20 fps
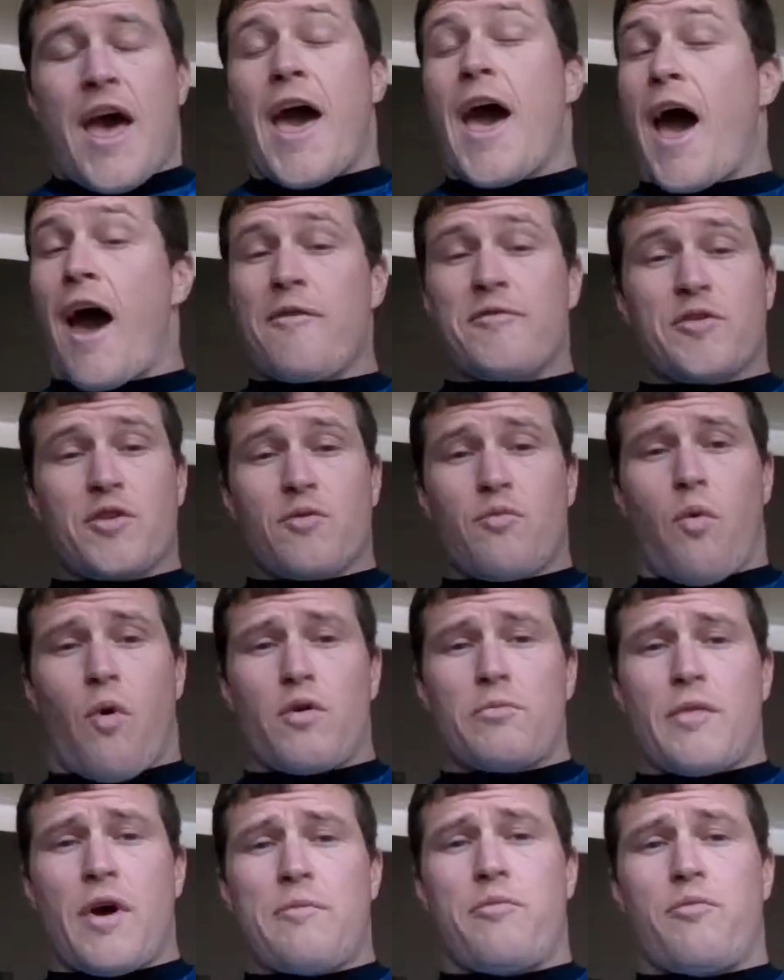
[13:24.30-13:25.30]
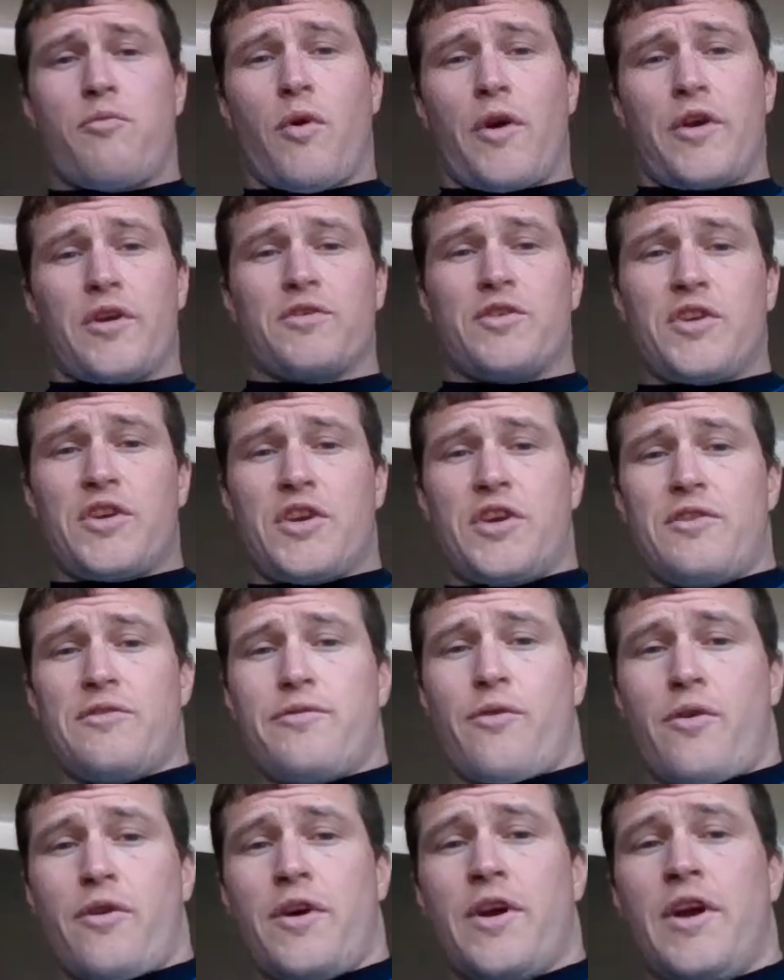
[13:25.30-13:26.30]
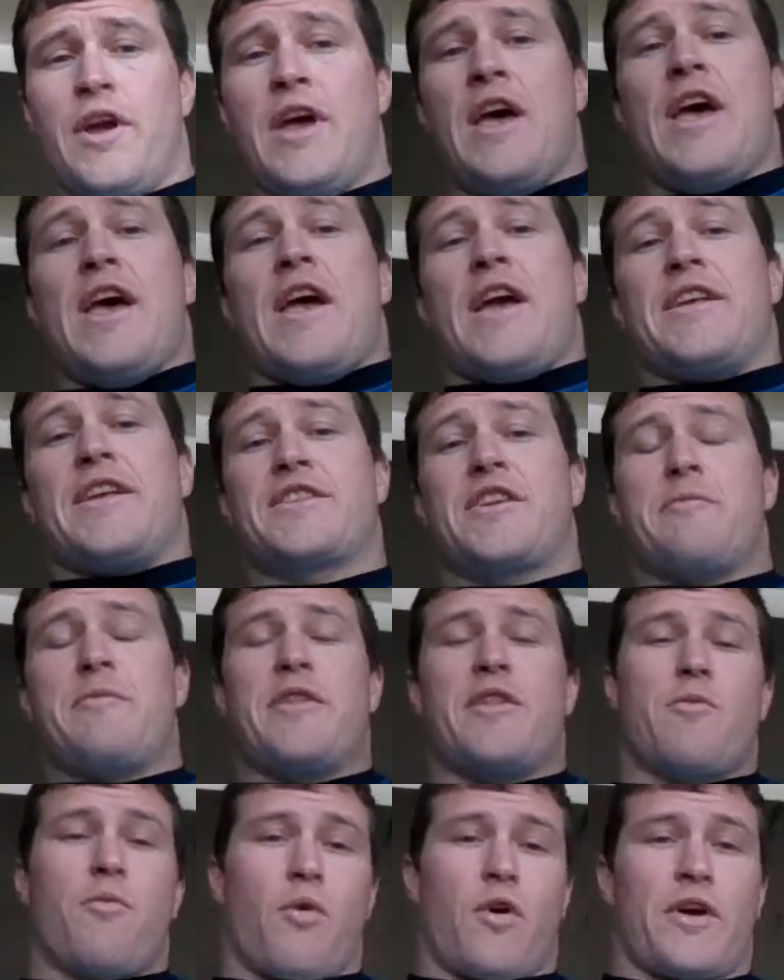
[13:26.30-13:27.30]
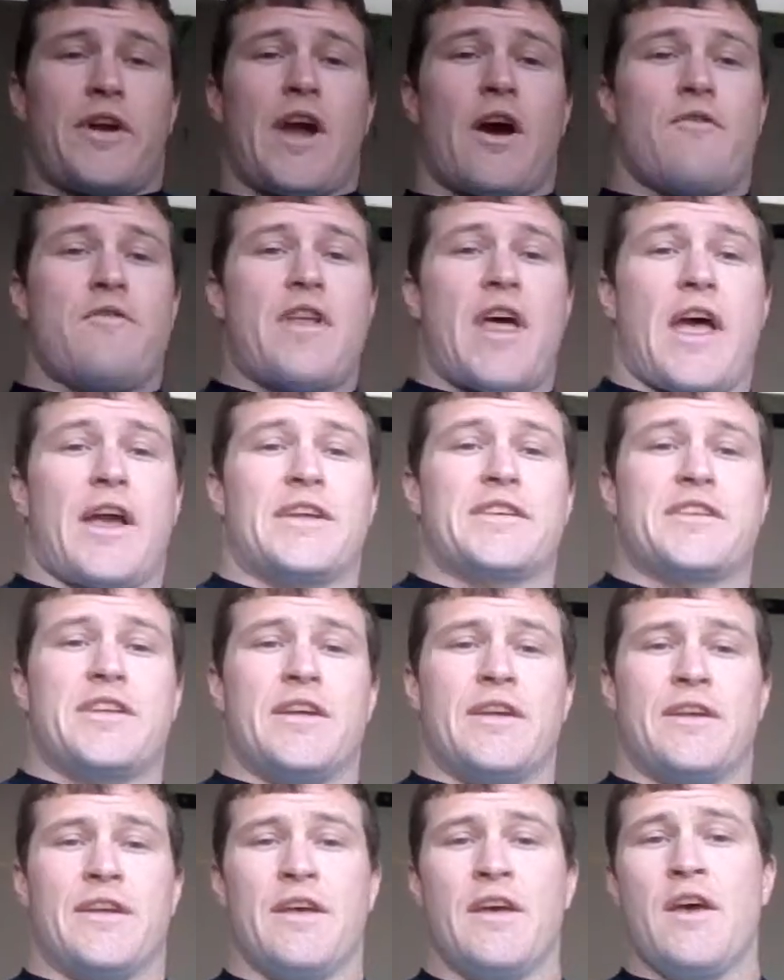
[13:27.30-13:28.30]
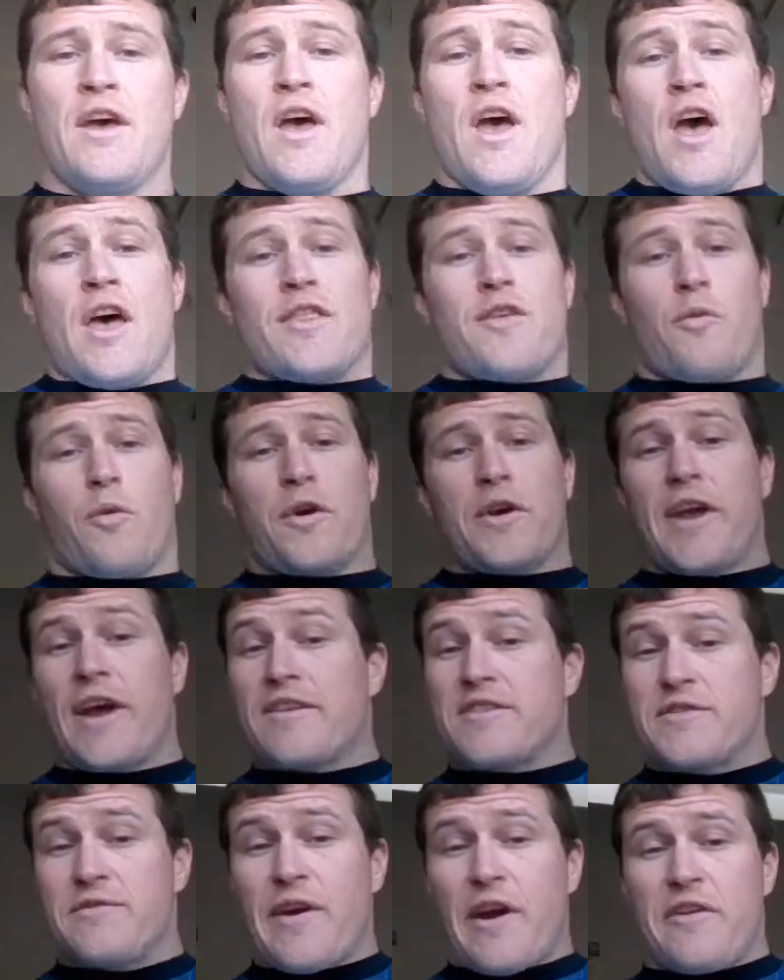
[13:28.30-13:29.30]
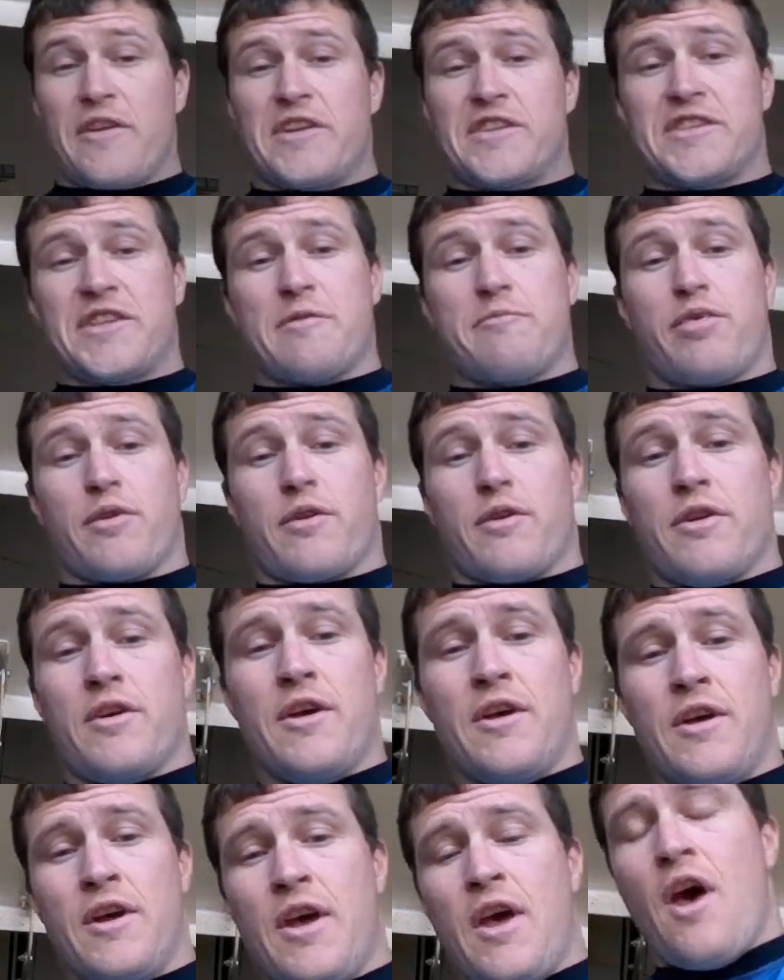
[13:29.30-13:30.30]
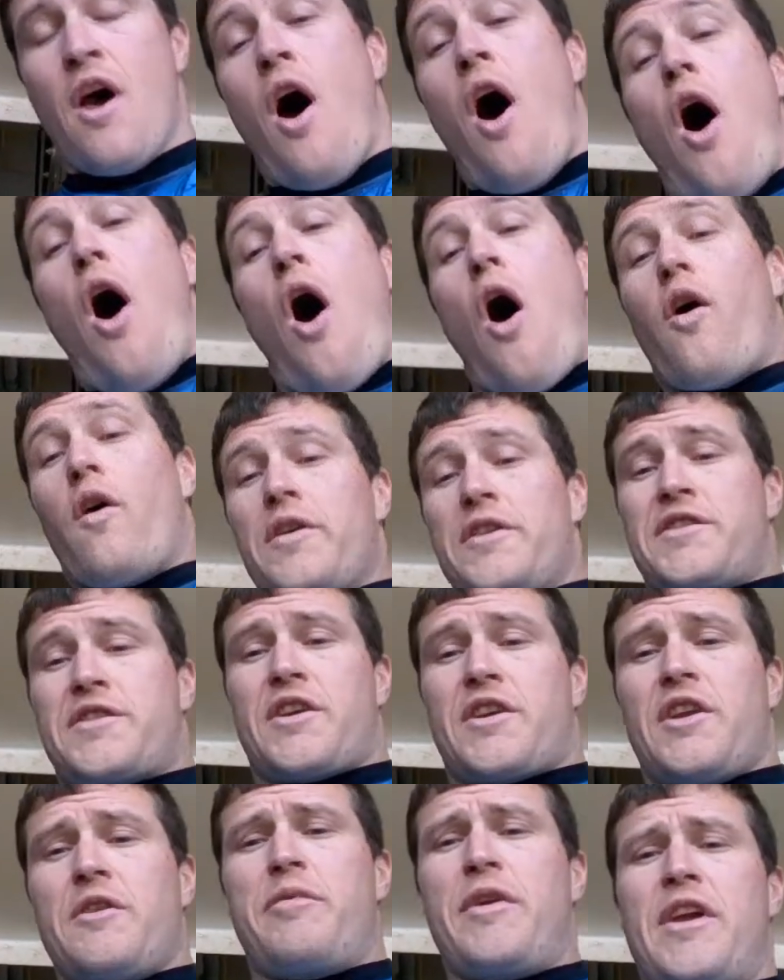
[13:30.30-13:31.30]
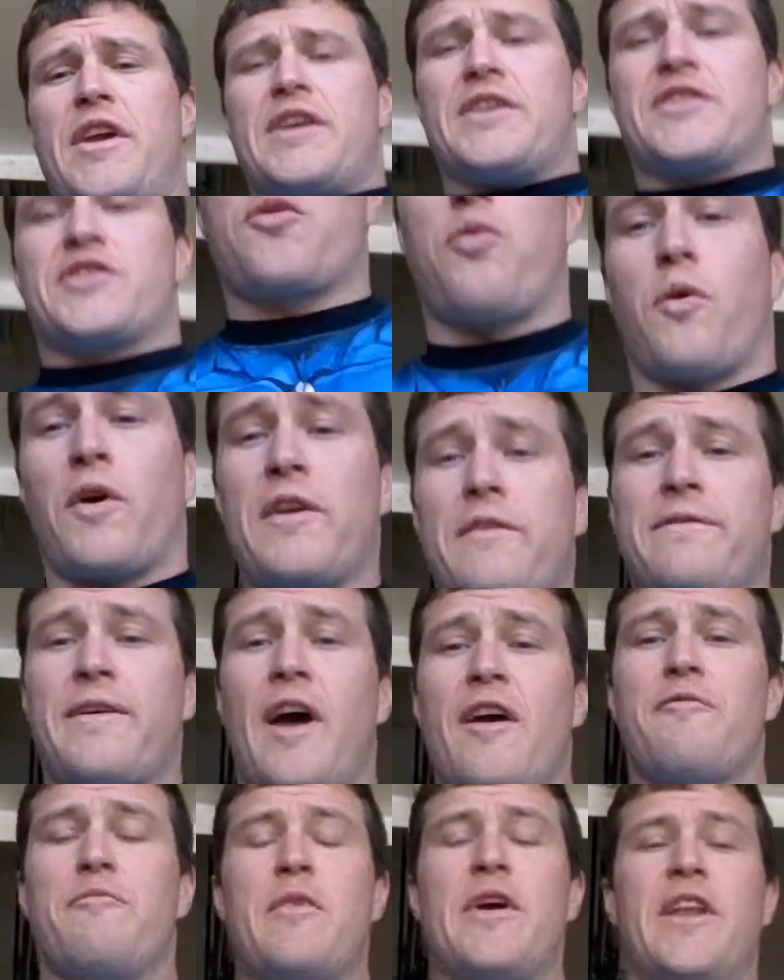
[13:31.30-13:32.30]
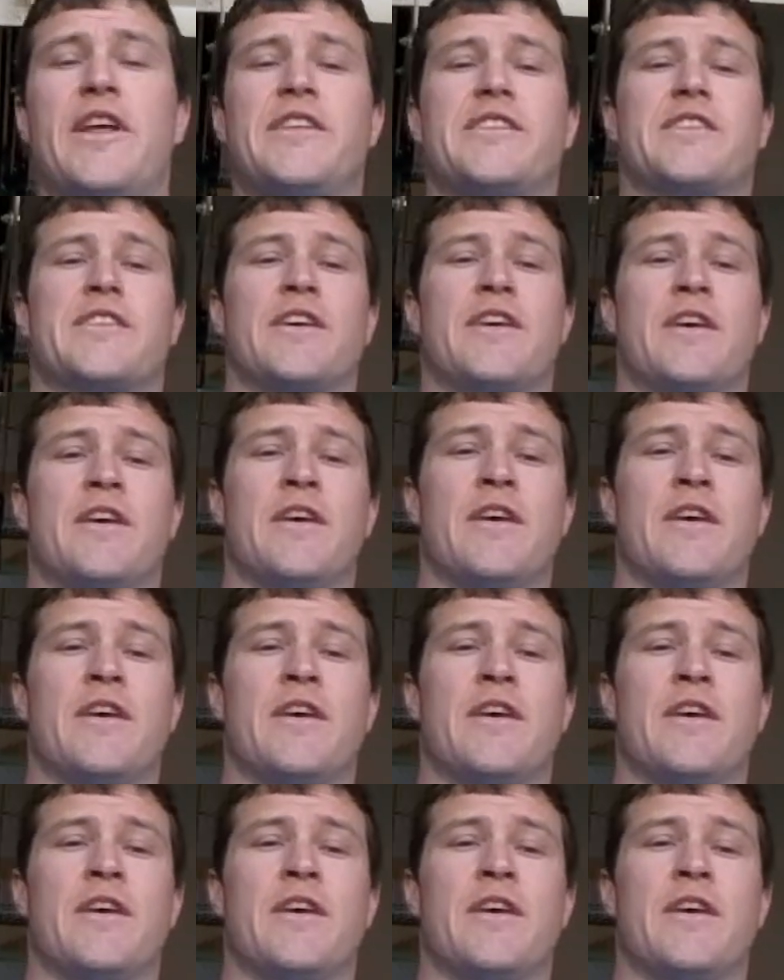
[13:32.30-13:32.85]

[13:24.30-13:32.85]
after the warm-up, what you're looking for is going to be the workout next. The workout's very simple. All it's going to be is 25 minutes